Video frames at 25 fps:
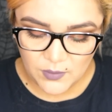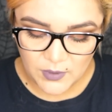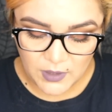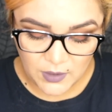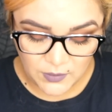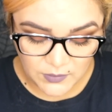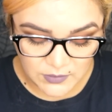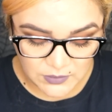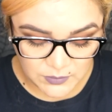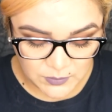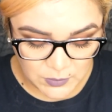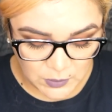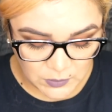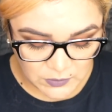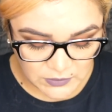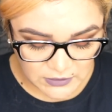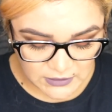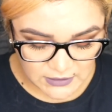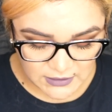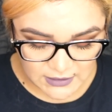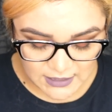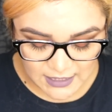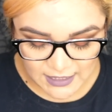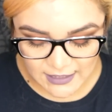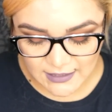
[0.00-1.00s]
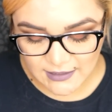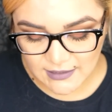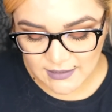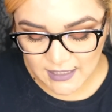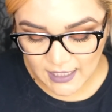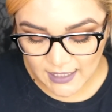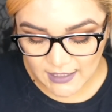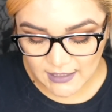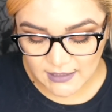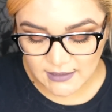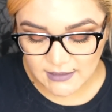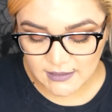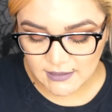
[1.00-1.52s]
was most
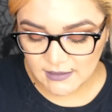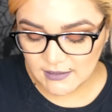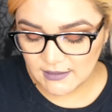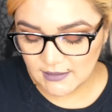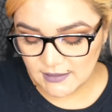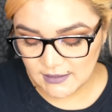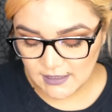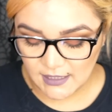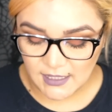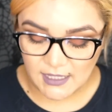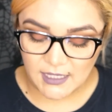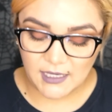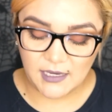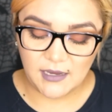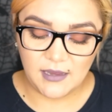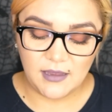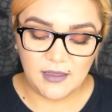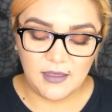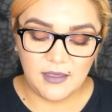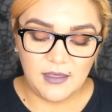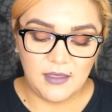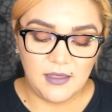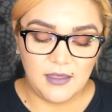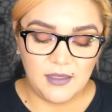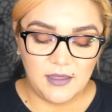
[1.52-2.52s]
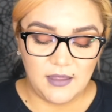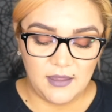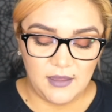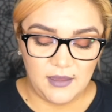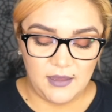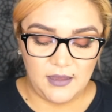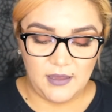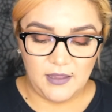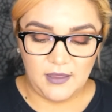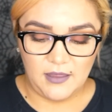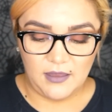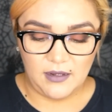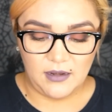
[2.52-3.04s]
excited to see
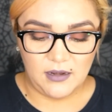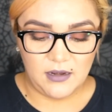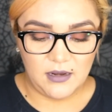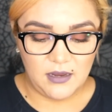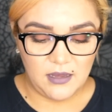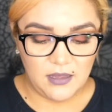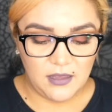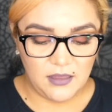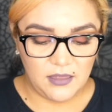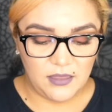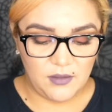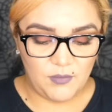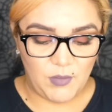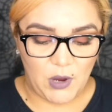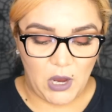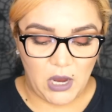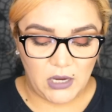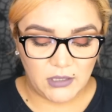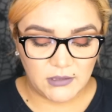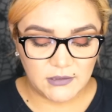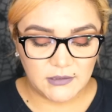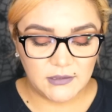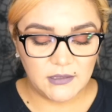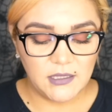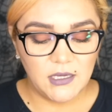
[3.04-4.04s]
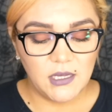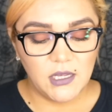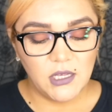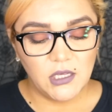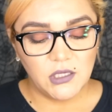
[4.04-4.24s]
in the box.